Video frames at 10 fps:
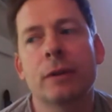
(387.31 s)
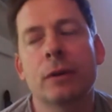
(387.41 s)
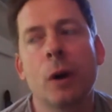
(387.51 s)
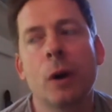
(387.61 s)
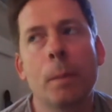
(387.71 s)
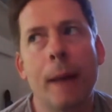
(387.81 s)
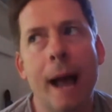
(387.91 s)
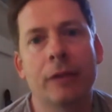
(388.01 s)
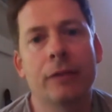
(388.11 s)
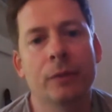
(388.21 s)
If you go
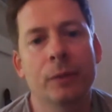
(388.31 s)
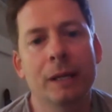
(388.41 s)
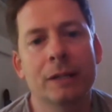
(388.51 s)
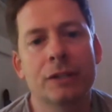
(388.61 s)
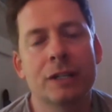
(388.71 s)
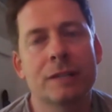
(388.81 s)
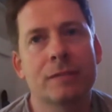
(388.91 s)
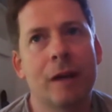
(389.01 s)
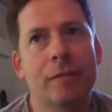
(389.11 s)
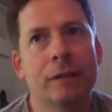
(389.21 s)
back through it,
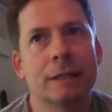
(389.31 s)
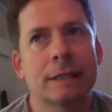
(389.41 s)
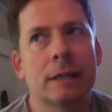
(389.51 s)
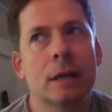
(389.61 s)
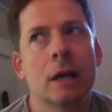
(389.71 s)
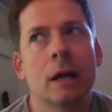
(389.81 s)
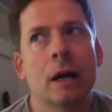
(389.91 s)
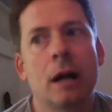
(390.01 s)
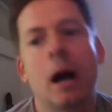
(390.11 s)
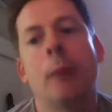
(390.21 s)
she's referenced
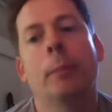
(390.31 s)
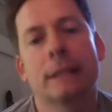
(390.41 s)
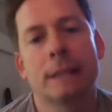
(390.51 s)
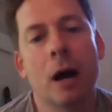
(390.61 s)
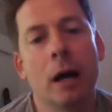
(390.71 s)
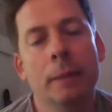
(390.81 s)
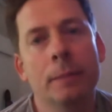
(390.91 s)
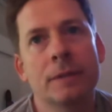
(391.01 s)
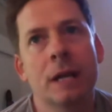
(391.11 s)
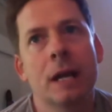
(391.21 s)
a couple of
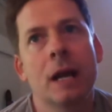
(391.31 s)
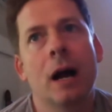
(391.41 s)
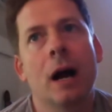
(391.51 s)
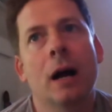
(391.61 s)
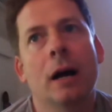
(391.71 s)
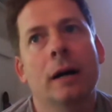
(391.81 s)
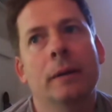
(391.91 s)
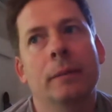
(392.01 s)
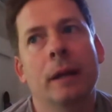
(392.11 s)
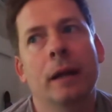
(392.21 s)
times.
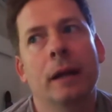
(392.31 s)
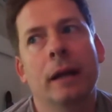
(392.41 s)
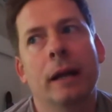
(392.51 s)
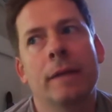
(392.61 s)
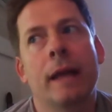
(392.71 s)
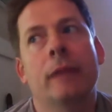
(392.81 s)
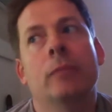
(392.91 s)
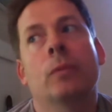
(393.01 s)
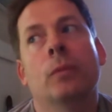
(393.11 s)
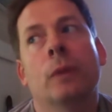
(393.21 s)
And then
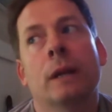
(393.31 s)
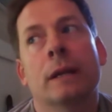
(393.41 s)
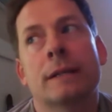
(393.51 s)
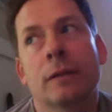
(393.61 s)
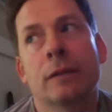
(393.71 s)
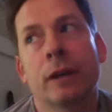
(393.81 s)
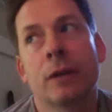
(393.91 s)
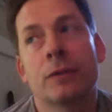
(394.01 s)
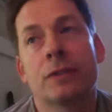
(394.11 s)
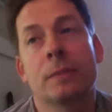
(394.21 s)
when Sylvie
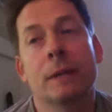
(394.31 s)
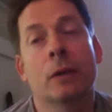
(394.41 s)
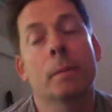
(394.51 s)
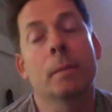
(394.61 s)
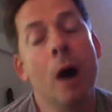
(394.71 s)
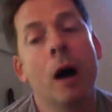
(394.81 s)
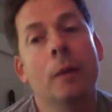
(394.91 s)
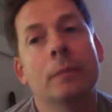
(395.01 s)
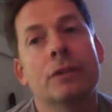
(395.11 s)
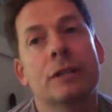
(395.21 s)
goes to meet her
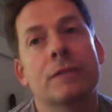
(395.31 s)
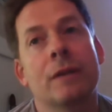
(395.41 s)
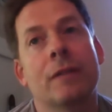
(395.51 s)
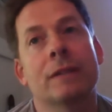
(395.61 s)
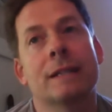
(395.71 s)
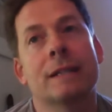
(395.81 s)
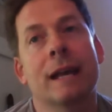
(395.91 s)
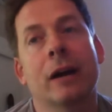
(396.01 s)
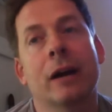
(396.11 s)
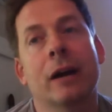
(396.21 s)
mom, she's referenced
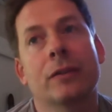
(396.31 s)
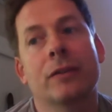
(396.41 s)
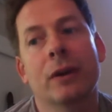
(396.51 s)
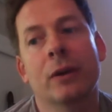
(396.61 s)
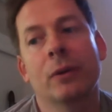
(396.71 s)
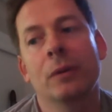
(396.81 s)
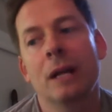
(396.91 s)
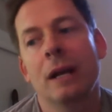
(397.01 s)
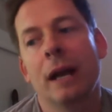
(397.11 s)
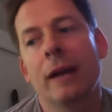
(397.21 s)
there. So,
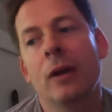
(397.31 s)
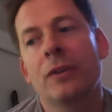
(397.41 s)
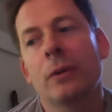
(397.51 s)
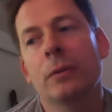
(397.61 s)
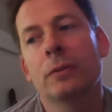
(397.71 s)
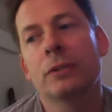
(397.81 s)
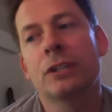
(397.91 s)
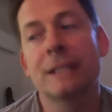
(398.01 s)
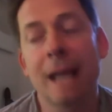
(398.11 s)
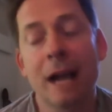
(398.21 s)
and also
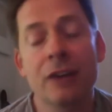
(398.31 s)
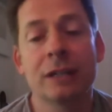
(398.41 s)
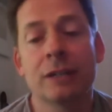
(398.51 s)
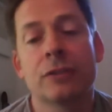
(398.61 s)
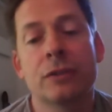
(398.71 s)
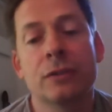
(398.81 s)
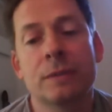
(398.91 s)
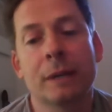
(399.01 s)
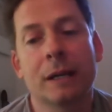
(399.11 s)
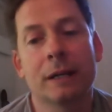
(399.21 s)
she's actually
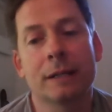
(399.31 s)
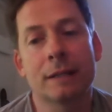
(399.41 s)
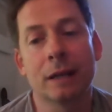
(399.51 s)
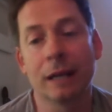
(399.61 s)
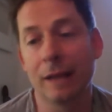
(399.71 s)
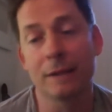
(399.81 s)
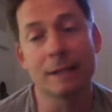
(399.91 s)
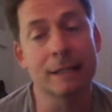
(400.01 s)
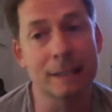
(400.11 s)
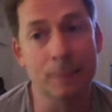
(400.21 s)
introduced because, again, this
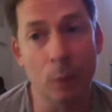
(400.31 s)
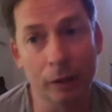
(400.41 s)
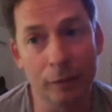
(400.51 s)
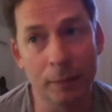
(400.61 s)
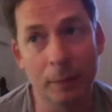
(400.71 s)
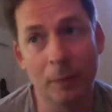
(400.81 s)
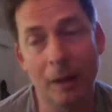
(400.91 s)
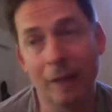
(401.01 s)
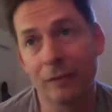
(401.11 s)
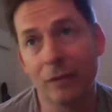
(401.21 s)
is a spoiler for people who
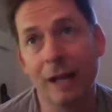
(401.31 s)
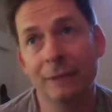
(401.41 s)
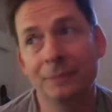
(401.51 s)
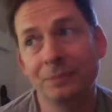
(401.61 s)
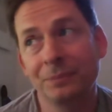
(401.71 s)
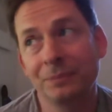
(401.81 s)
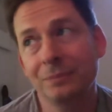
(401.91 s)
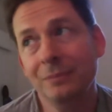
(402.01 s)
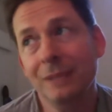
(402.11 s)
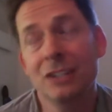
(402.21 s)
haven't read it.
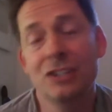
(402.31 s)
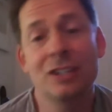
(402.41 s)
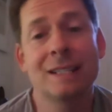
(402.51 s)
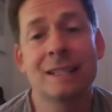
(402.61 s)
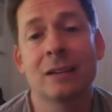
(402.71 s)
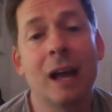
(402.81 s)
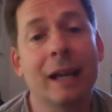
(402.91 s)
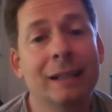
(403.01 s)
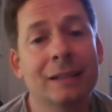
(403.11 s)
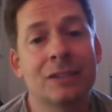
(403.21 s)
She's the
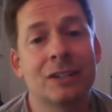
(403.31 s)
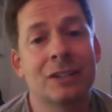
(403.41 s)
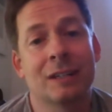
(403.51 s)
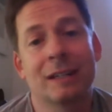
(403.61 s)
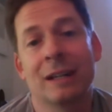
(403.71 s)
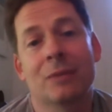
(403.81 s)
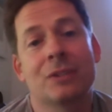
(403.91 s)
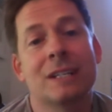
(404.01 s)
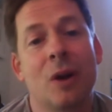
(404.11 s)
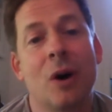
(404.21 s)
light, you know,
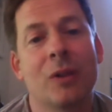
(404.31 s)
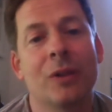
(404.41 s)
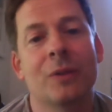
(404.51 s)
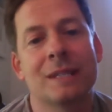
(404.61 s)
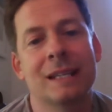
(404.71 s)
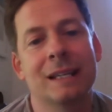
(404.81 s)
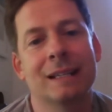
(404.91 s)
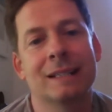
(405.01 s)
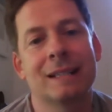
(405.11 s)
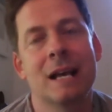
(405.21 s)
she's all those
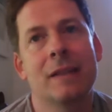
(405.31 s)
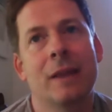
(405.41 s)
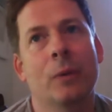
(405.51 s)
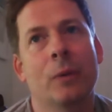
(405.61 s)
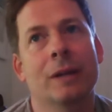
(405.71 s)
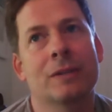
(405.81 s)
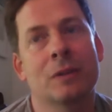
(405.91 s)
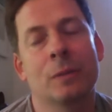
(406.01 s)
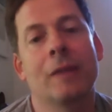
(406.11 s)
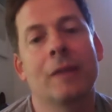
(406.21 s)
things that we
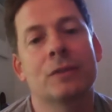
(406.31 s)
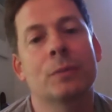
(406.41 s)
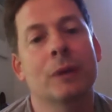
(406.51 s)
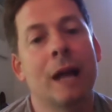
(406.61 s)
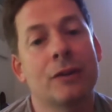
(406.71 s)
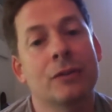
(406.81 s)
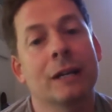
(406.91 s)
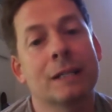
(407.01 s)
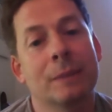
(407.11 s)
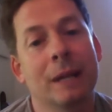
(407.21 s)
assume have a supernatural
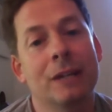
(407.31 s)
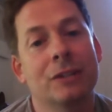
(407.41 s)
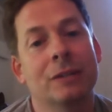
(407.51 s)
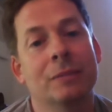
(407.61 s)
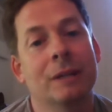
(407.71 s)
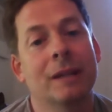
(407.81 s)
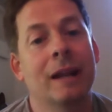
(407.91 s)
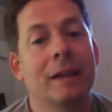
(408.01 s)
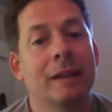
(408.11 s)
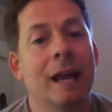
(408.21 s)
explanation, but then
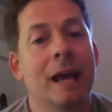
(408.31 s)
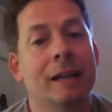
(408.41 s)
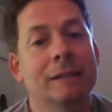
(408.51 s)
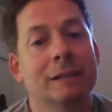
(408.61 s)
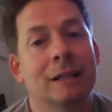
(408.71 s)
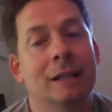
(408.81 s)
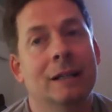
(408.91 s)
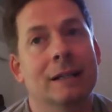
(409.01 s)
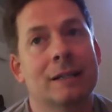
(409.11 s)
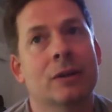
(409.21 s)
in the end,
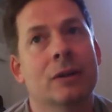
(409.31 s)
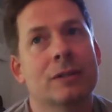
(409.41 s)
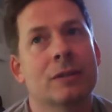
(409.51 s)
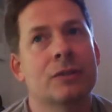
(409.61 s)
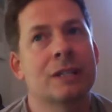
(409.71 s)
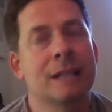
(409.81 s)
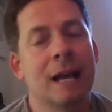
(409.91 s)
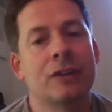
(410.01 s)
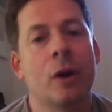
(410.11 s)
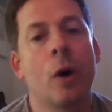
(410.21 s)
it's her. So she's
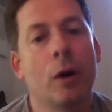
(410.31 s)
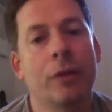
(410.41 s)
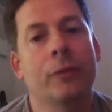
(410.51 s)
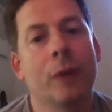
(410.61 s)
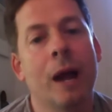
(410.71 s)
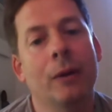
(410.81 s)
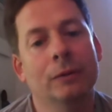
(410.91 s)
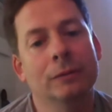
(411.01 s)
actually all throughout.